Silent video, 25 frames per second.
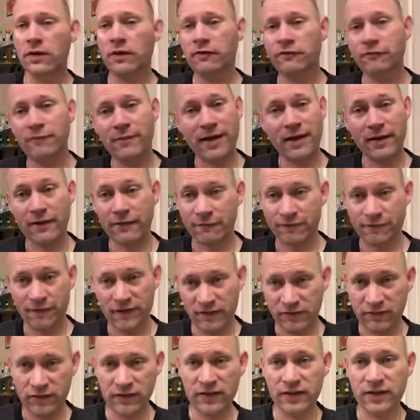of my
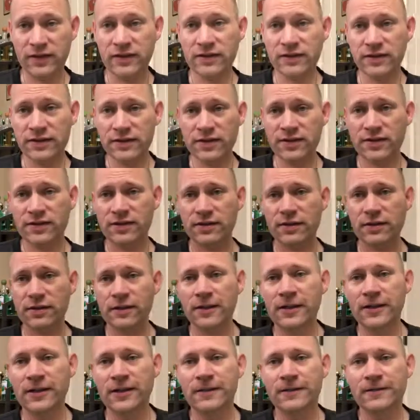favorite things.
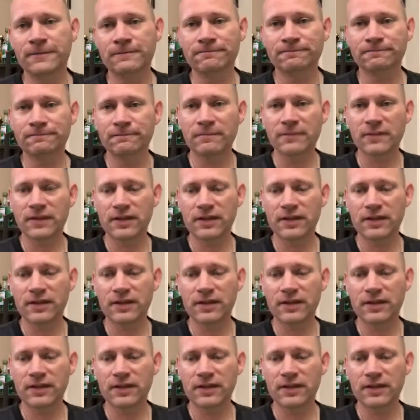Hope